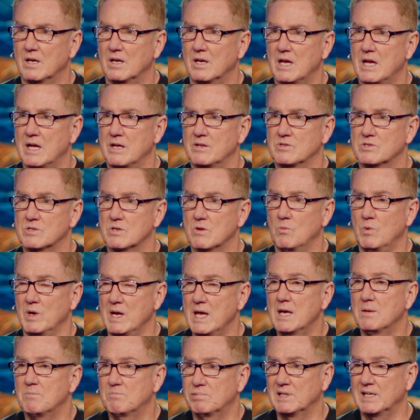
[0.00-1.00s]
and we
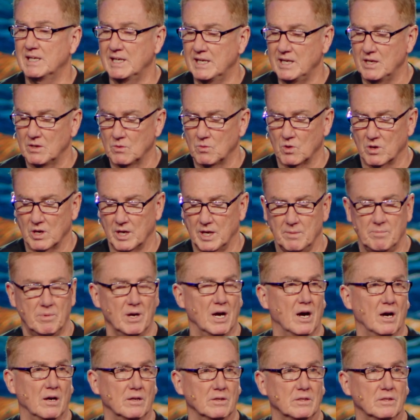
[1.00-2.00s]
had plenty to worry
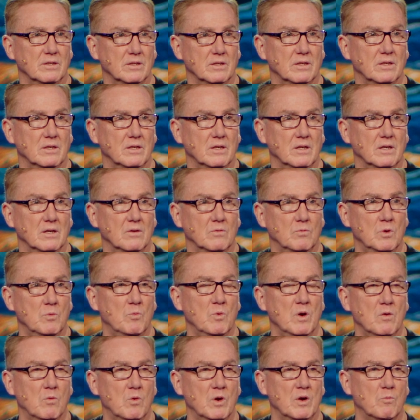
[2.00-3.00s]
about.
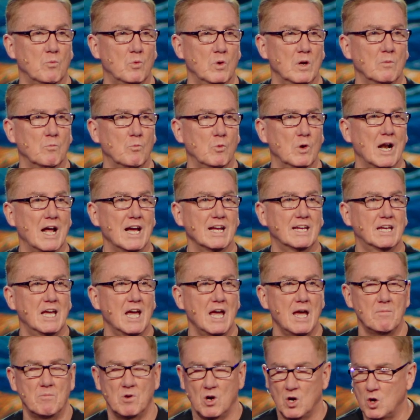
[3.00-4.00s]
When I
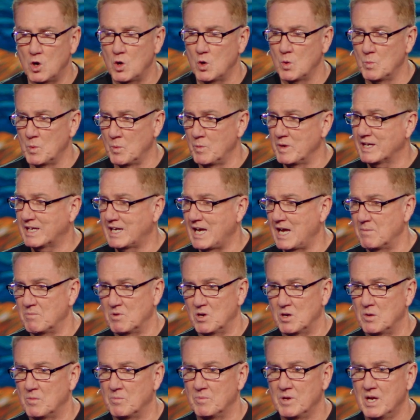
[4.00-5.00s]
came home, when we came
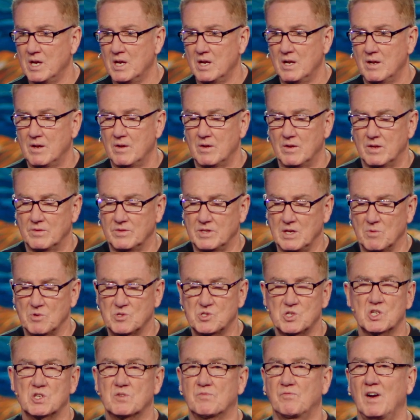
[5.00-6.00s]
home, there
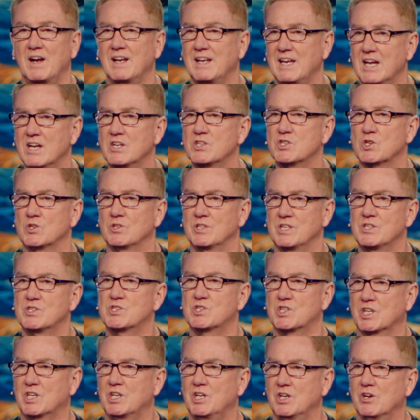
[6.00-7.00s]
was just financial
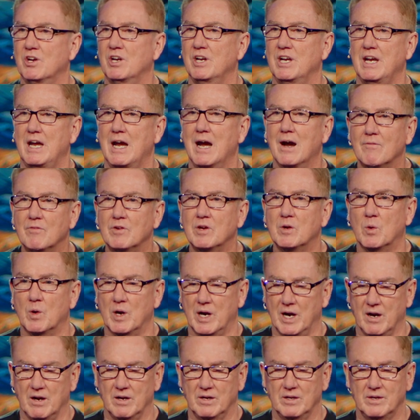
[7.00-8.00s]
insecurity
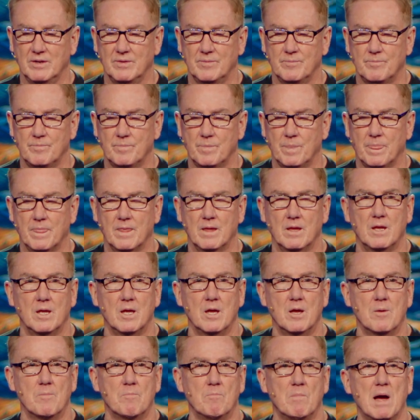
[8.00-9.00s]
everywhere.
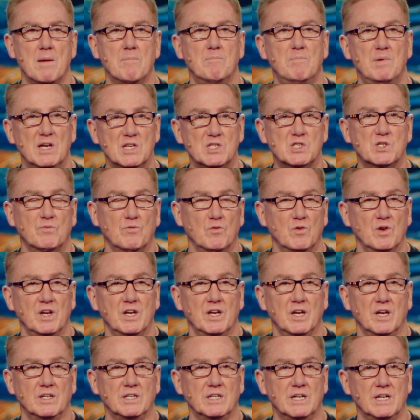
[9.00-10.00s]
My best
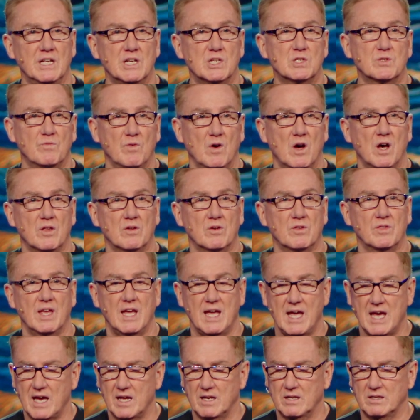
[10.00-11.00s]
friend and his father,
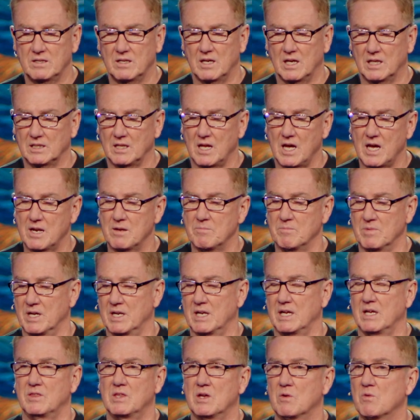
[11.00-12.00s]
they had a lot of
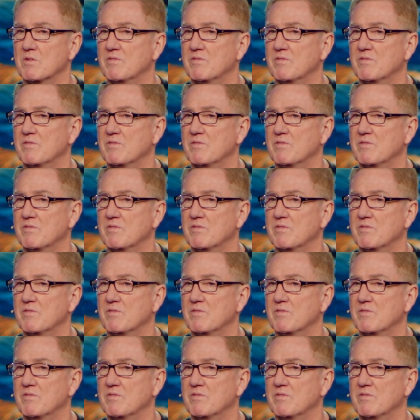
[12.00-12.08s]
money. They